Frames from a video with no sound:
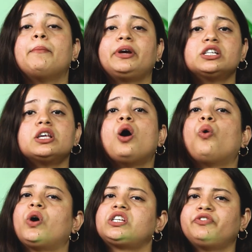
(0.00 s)
because
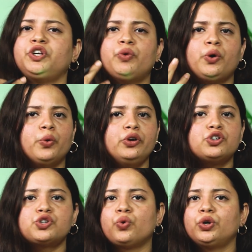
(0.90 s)
whatever you are going to
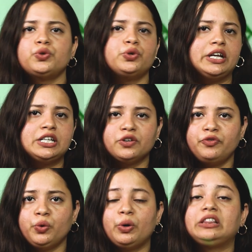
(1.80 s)
show to interviewer,